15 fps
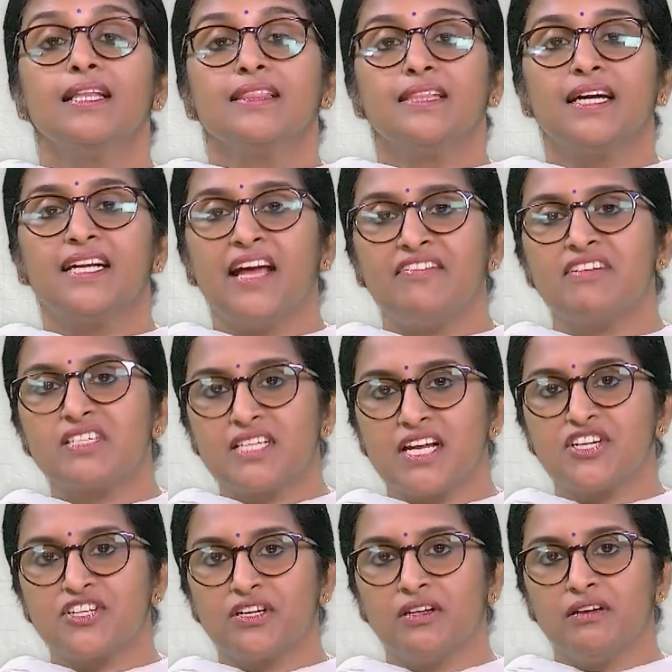The
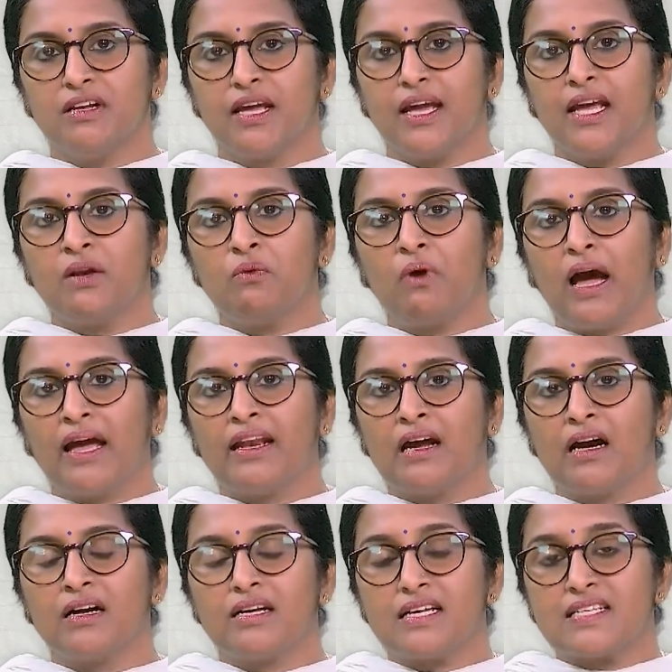devastation in
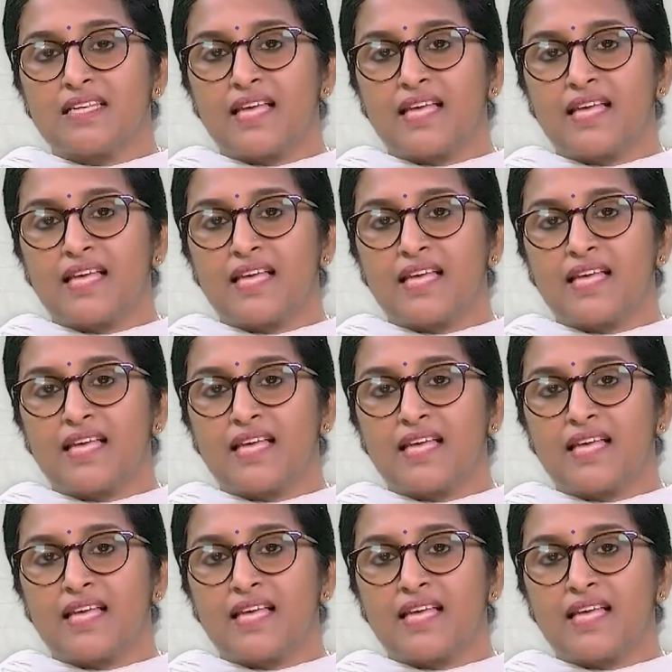Wayanad is